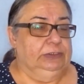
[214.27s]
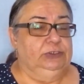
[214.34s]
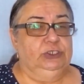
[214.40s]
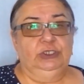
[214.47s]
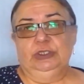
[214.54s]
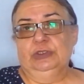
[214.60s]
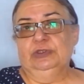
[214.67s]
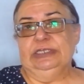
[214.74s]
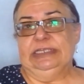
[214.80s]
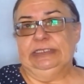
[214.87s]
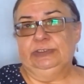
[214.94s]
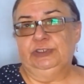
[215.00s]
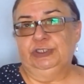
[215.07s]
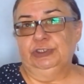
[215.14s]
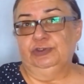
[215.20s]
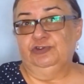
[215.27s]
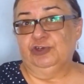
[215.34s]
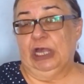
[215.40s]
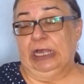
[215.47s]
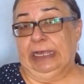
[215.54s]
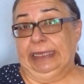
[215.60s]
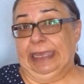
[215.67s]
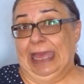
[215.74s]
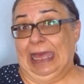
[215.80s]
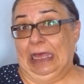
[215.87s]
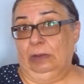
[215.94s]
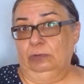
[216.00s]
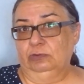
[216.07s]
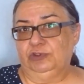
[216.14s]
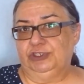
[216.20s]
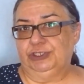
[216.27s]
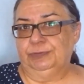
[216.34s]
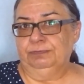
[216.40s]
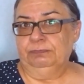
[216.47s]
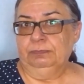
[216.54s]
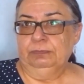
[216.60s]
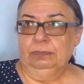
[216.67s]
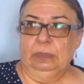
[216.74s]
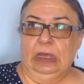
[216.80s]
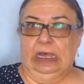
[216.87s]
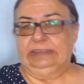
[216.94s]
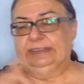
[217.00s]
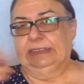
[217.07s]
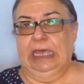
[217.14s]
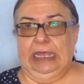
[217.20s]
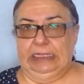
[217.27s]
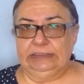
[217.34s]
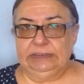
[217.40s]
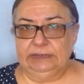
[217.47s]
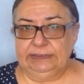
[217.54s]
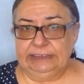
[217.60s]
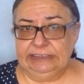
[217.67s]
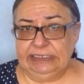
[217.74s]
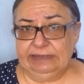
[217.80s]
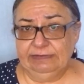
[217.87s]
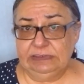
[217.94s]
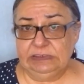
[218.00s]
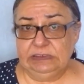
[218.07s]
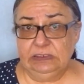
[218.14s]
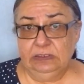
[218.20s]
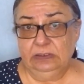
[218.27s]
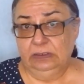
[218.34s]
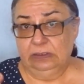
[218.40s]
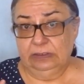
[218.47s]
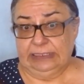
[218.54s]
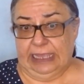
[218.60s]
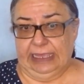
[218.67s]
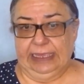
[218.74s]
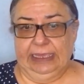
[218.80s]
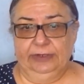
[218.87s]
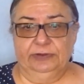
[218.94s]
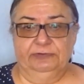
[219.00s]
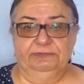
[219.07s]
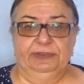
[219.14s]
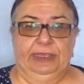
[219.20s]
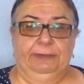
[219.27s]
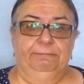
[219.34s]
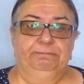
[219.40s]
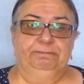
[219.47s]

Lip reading: Do you need to try out other alternatives? That kind of thing.